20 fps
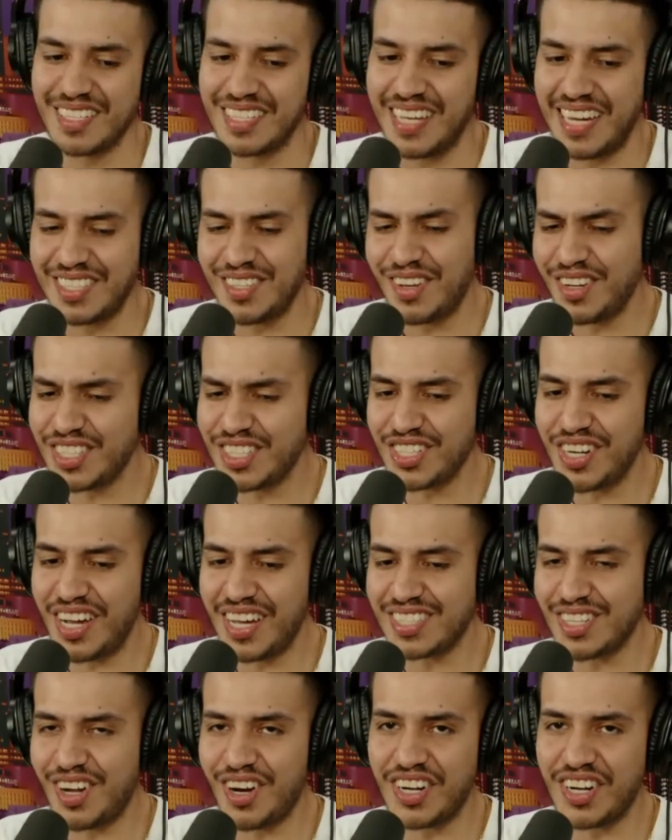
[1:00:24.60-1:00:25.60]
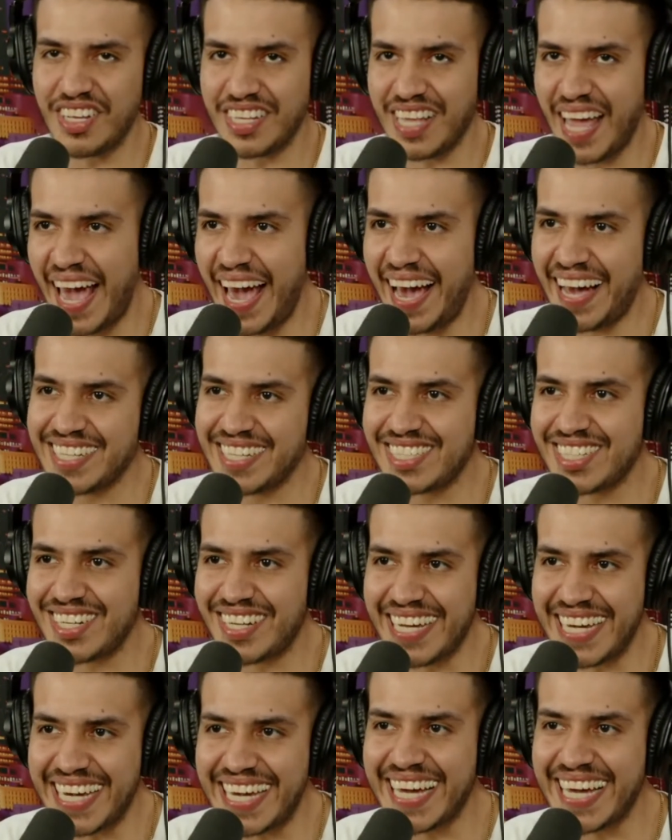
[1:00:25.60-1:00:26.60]
as long as you're not talking like
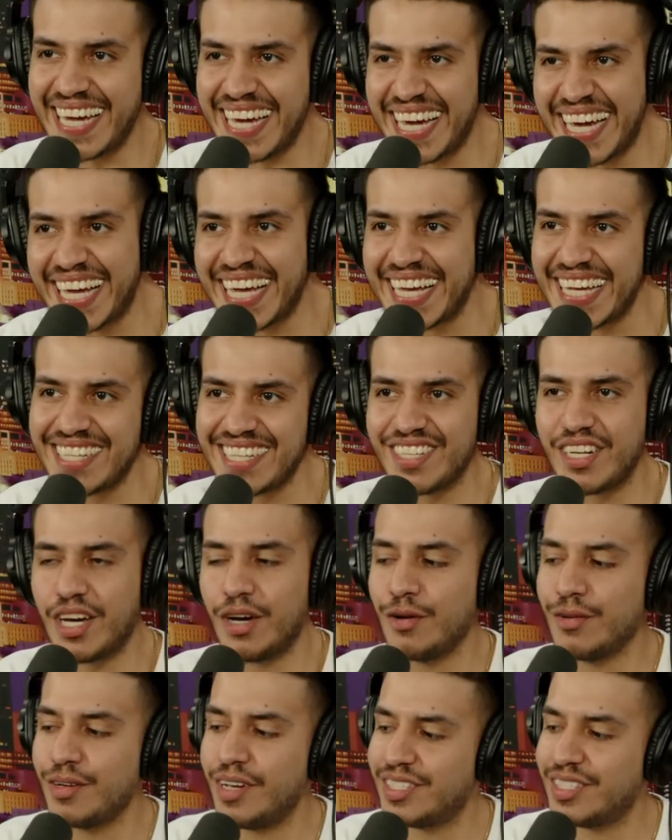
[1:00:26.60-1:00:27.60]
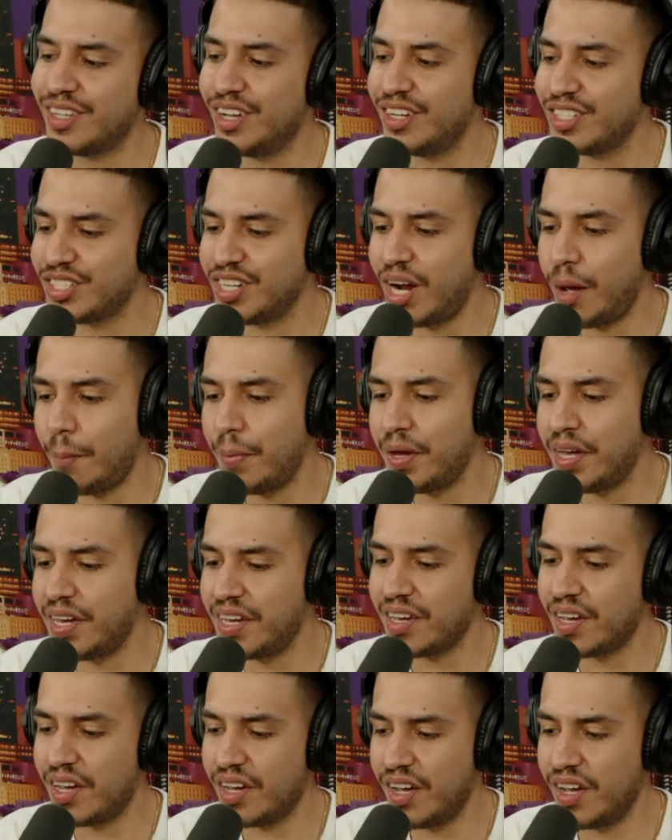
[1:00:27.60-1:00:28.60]
actually, as long as you're not
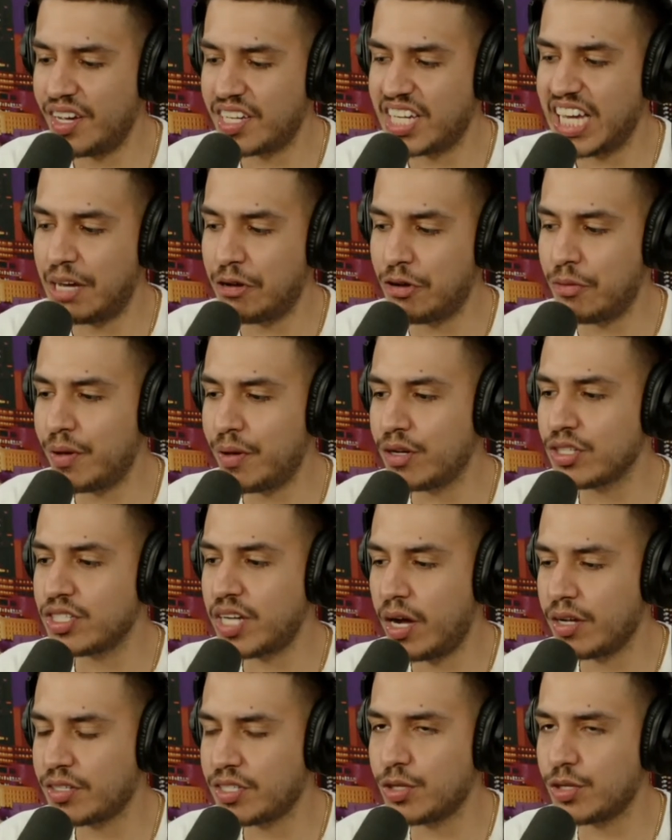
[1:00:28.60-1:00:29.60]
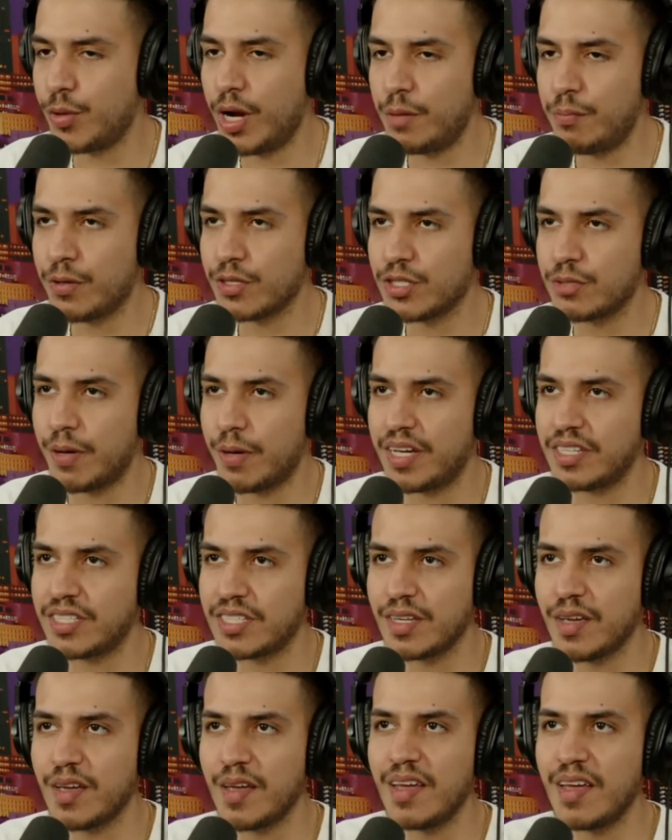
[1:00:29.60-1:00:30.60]
being a gamma male, shout out to the red pill space.